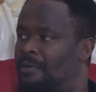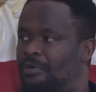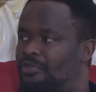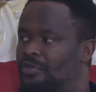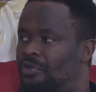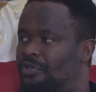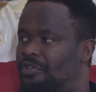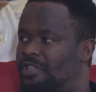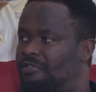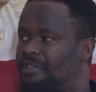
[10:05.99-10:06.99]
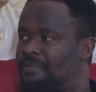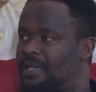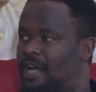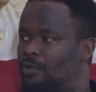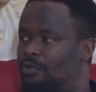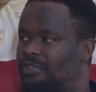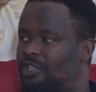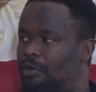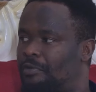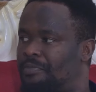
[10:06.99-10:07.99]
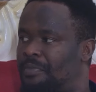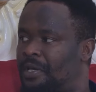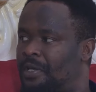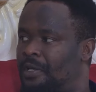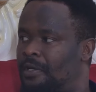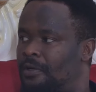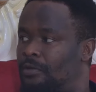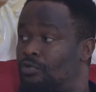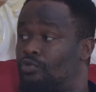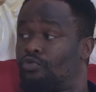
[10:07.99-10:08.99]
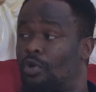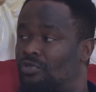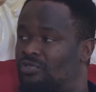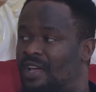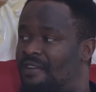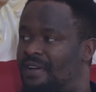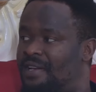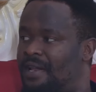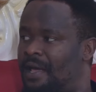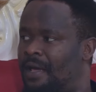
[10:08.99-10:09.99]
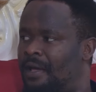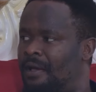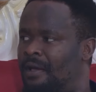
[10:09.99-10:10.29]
But no, you didn't greet me. Now you want to interrupt me. Don't ever dare.